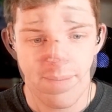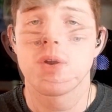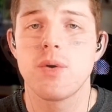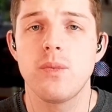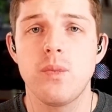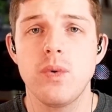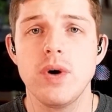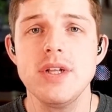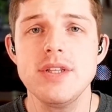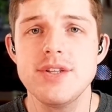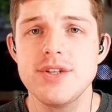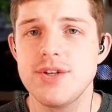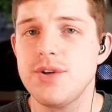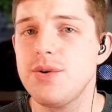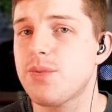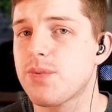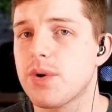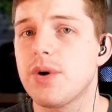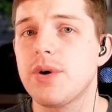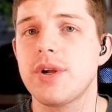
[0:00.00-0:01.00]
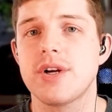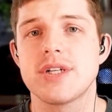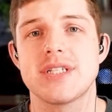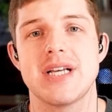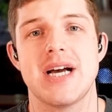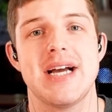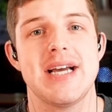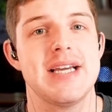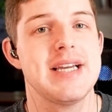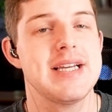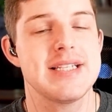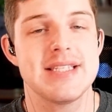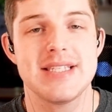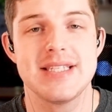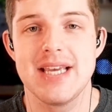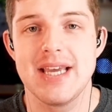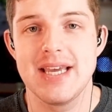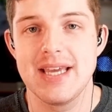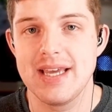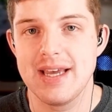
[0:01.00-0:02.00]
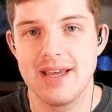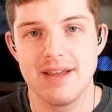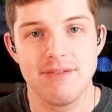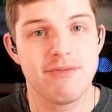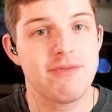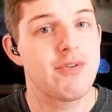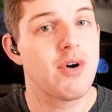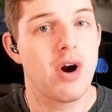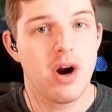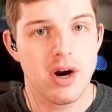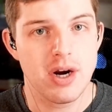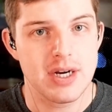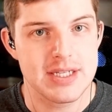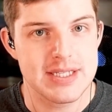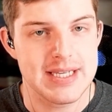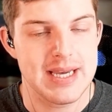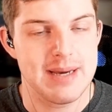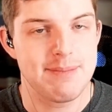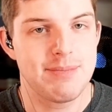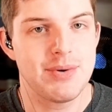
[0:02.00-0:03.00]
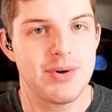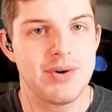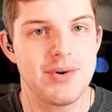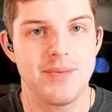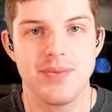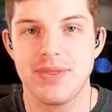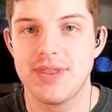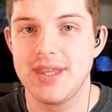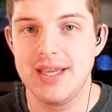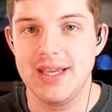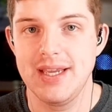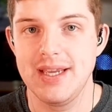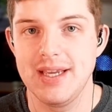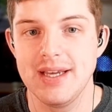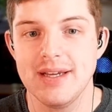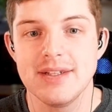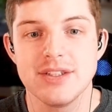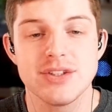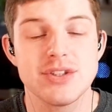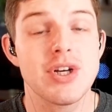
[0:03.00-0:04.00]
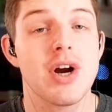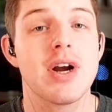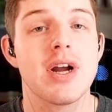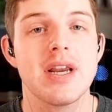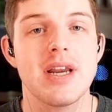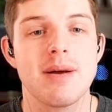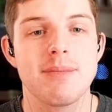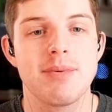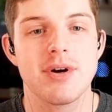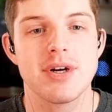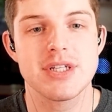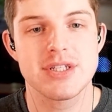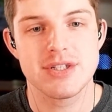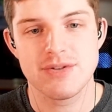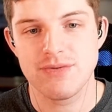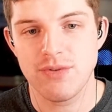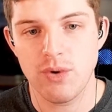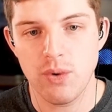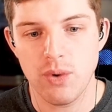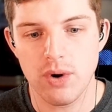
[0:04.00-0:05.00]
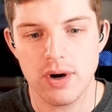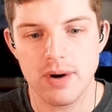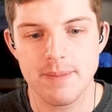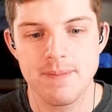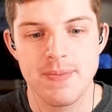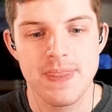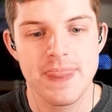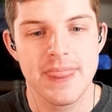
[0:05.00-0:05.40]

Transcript: Once you roll your die and say, for our example, the target number is 4,